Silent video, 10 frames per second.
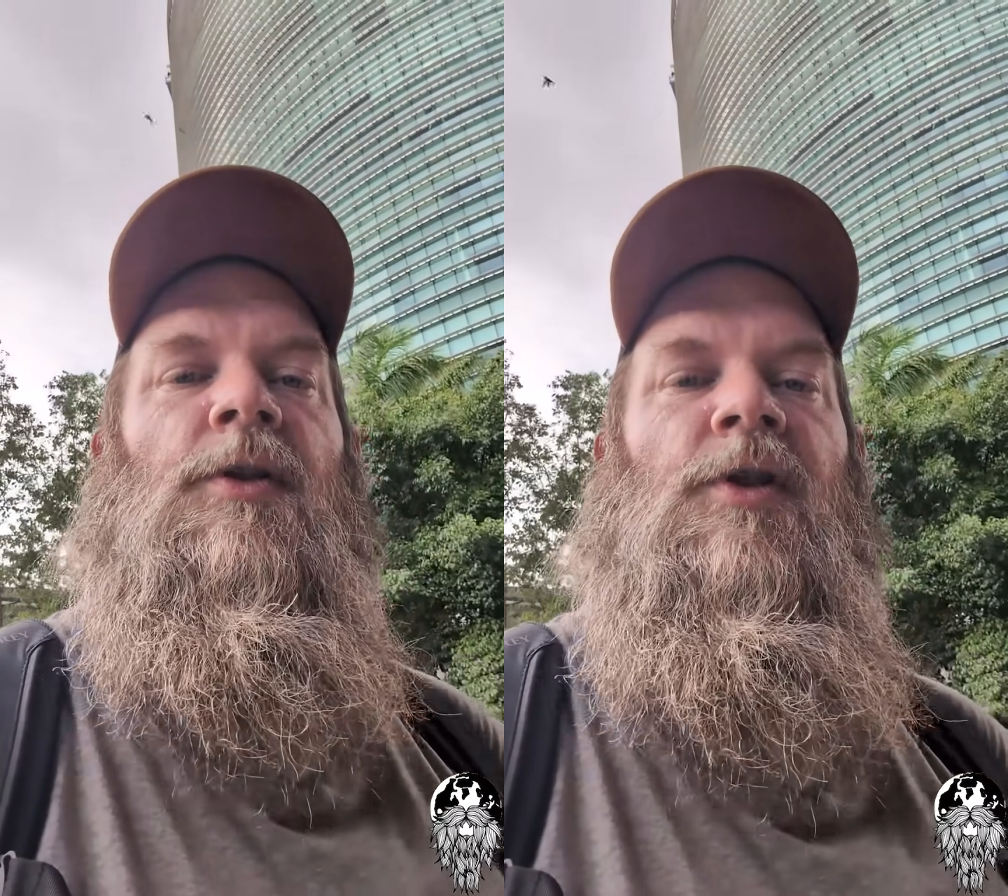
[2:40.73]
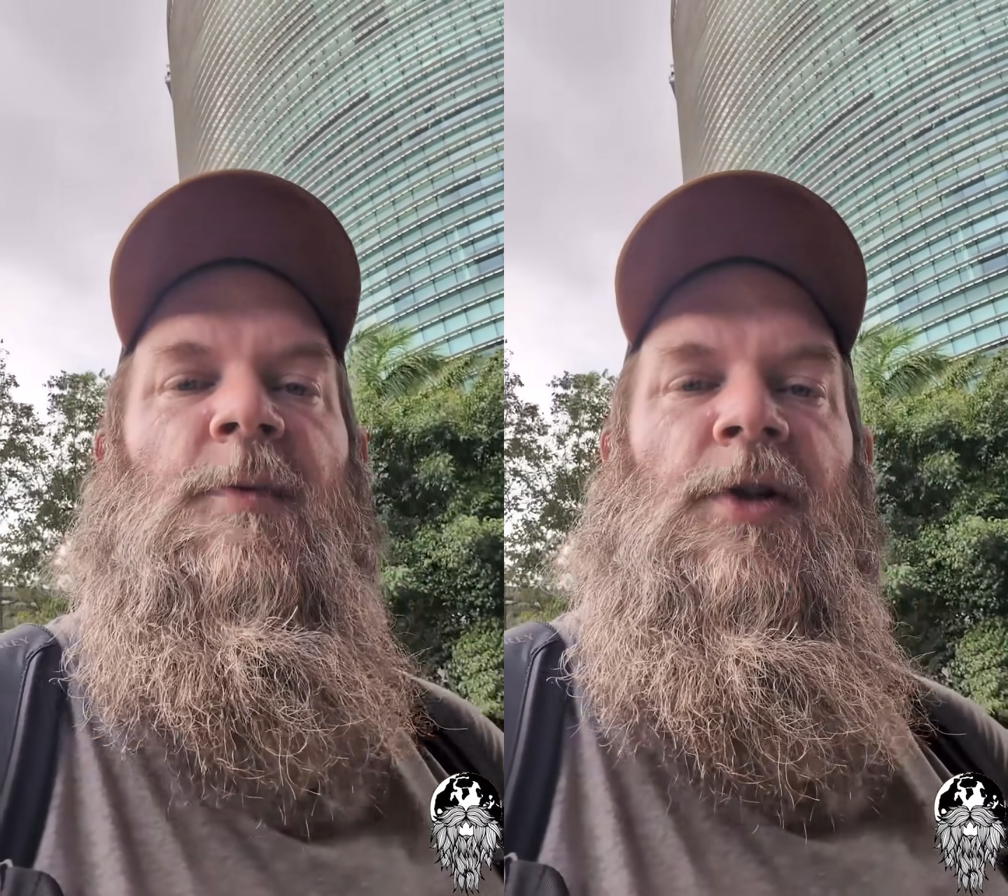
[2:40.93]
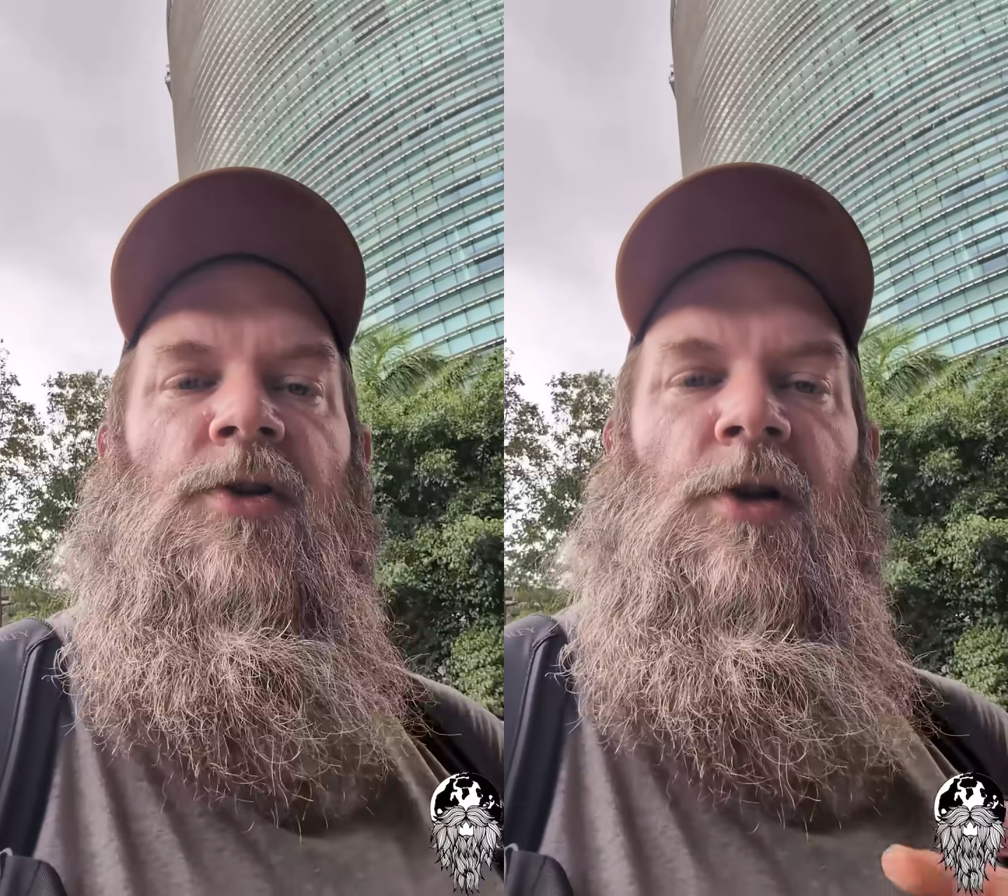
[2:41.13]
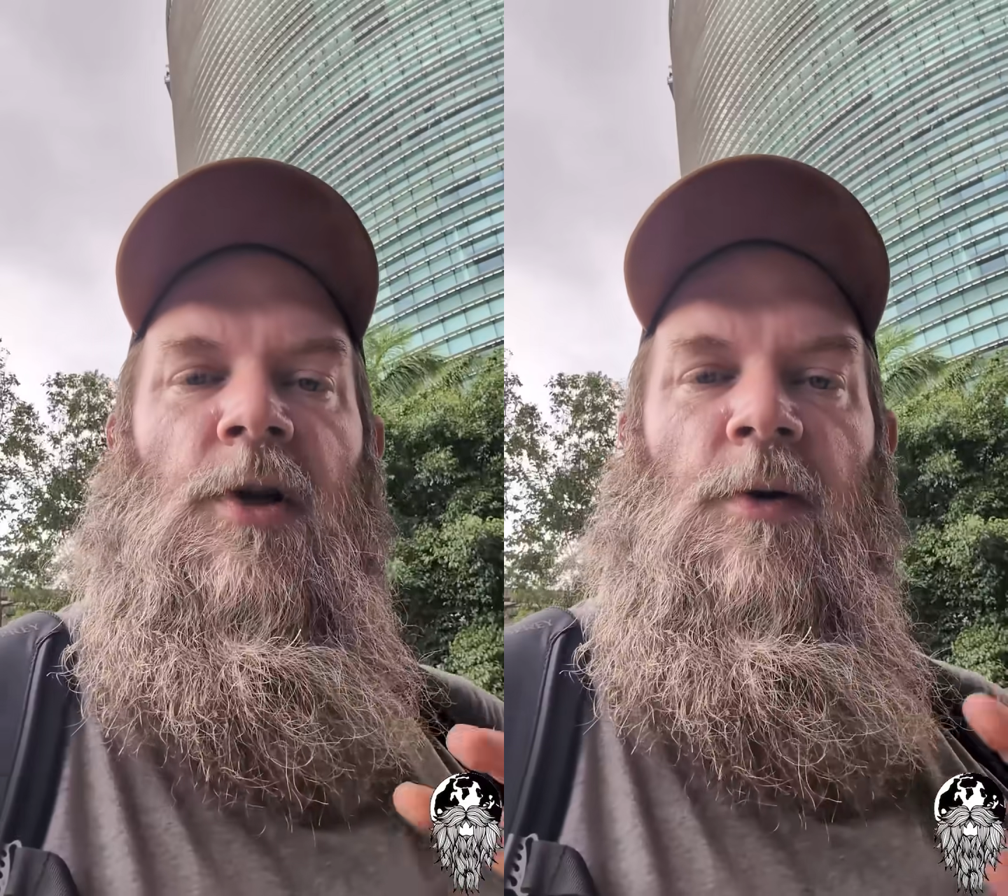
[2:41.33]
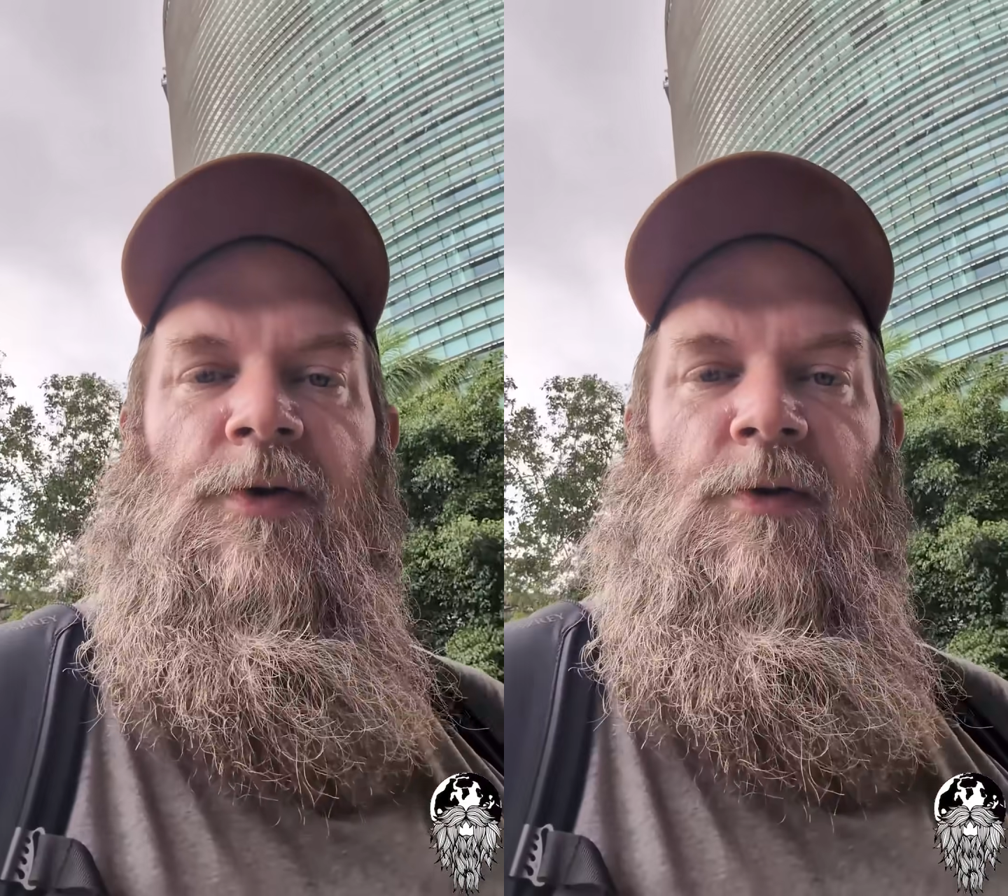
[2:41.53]
Just make sure you
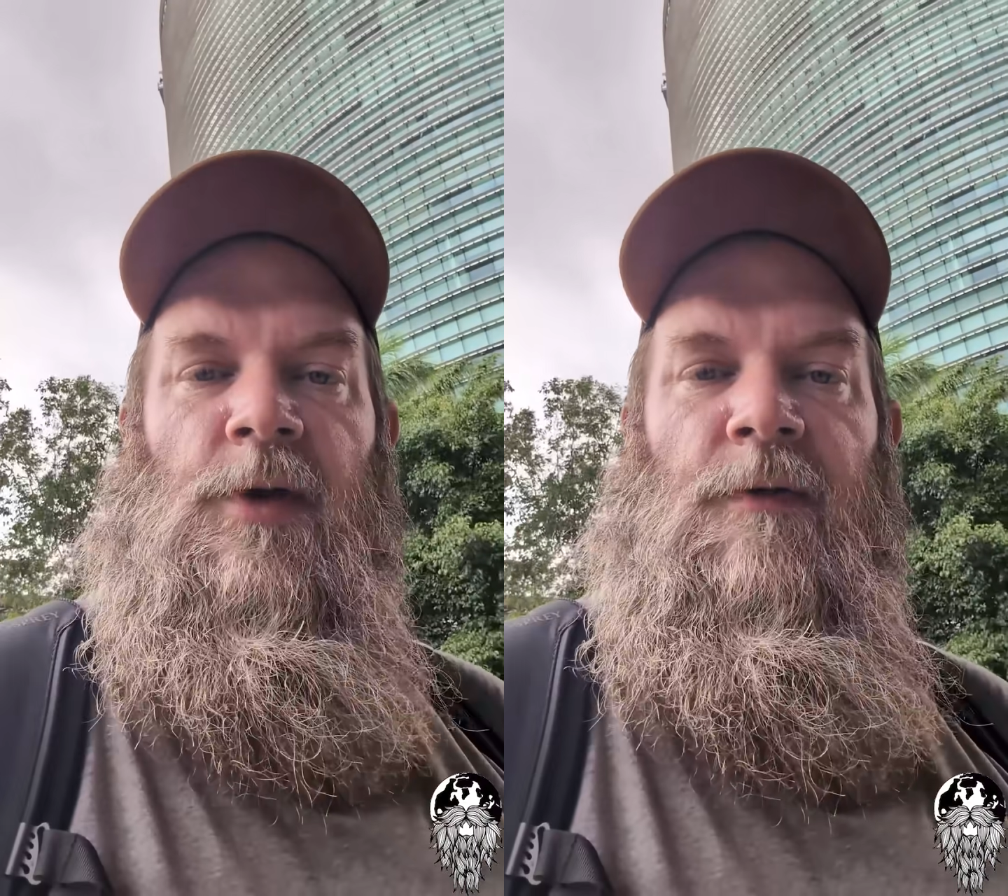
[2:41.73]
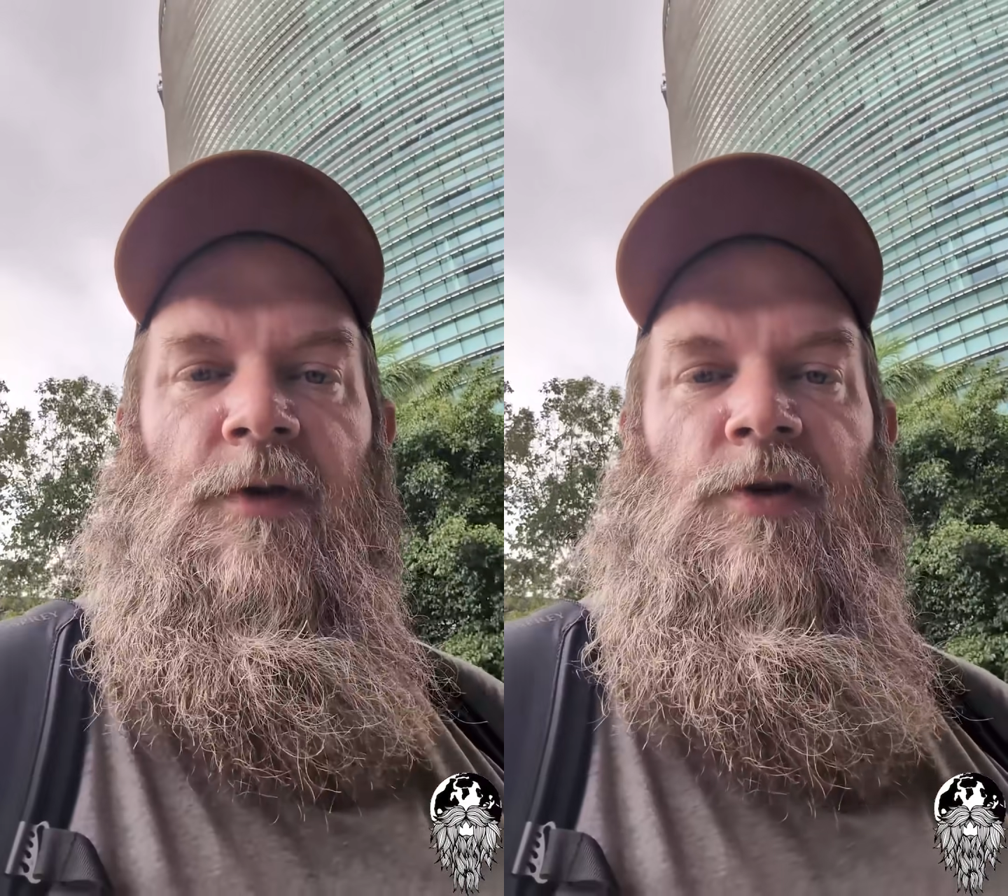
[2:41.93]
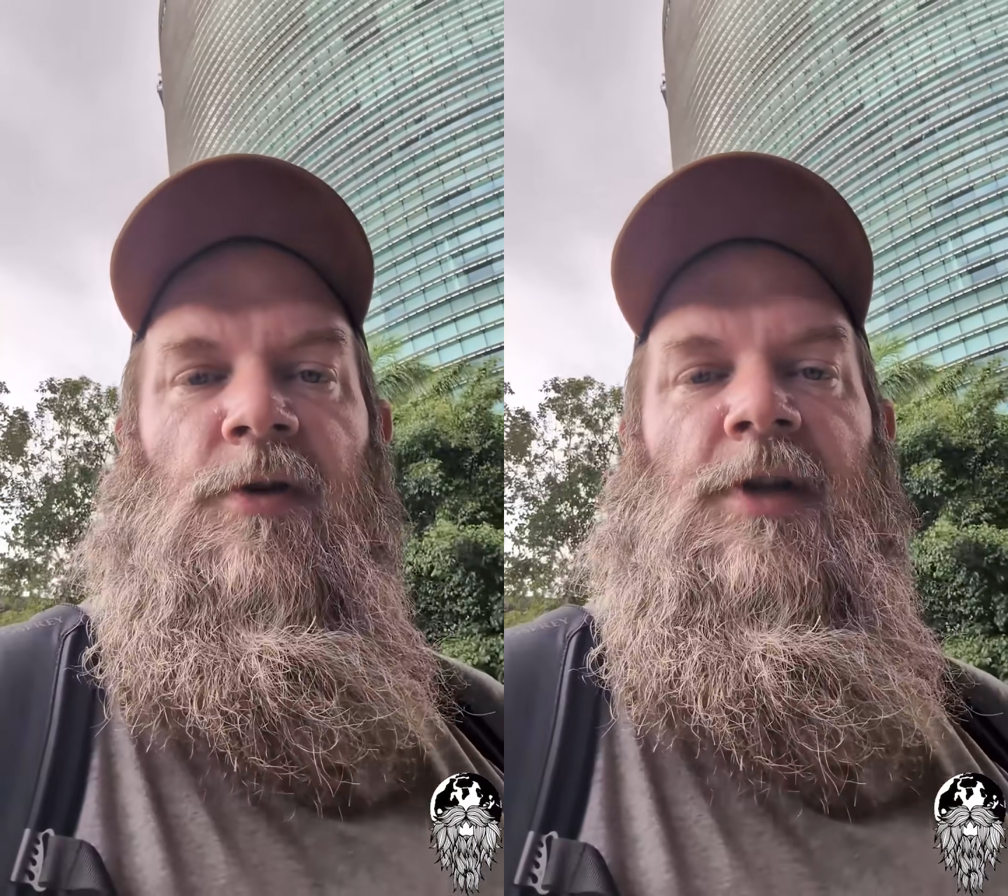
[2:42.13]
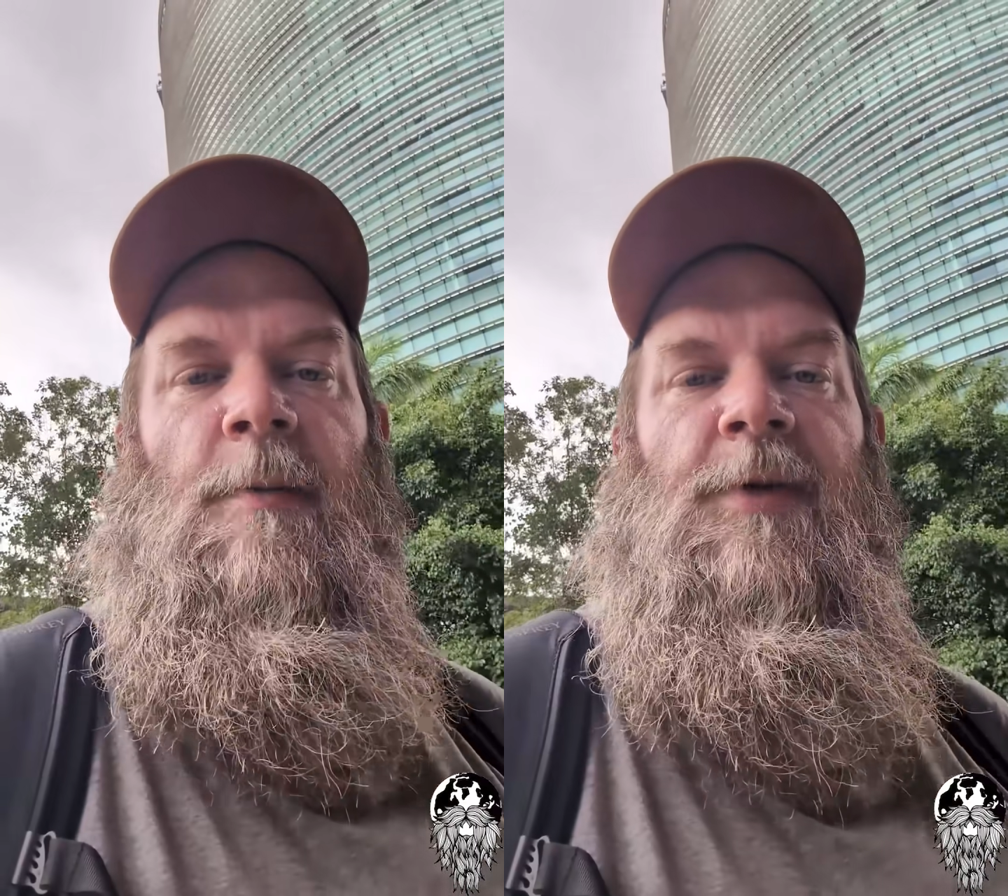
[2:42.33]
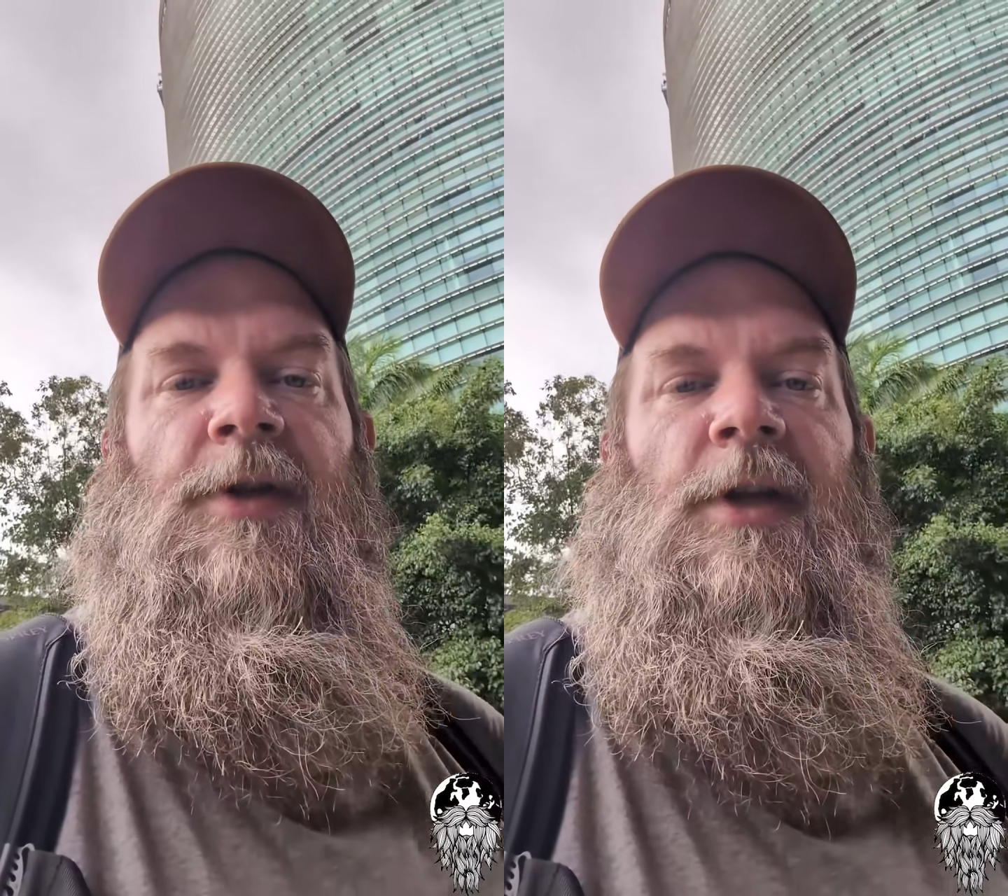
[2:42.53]
go through the official steps